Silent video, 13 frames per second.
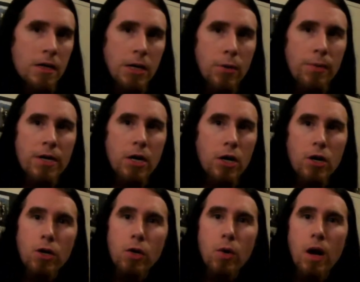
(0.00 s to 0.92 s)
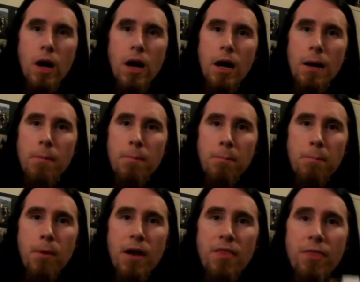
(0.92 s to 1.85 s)
Here we go,
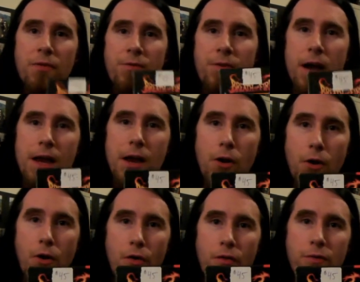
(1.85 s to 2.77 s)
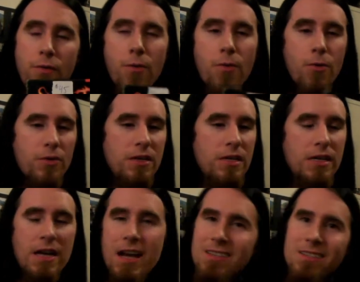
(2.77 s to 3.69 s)
Breath of Fire for
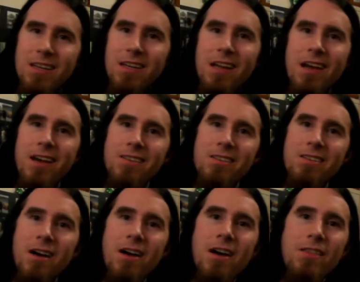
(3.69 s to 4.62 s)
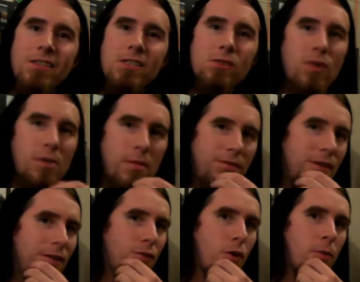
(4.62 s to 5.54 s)
the SNES. This is one of my
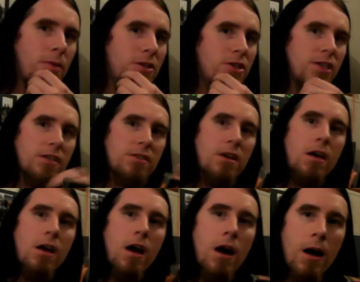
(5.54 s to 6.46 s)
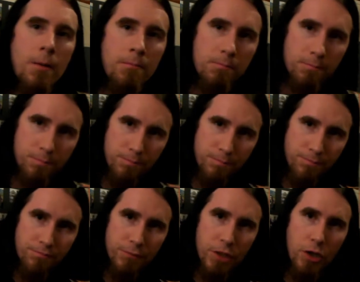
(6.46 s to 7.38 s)
favorite RPGs.
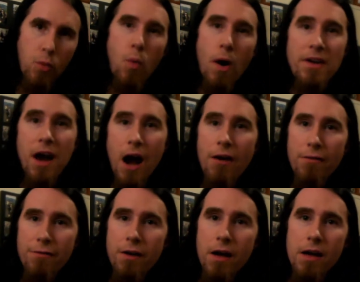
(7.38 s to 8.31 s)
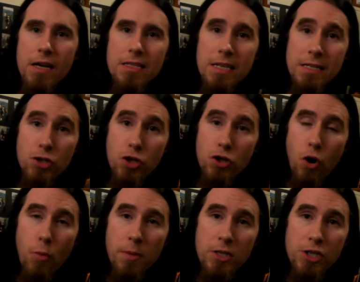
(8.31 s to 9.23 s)
You know, one of. It's a good
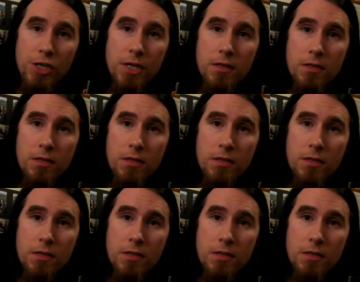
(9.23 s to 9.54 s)
RPG.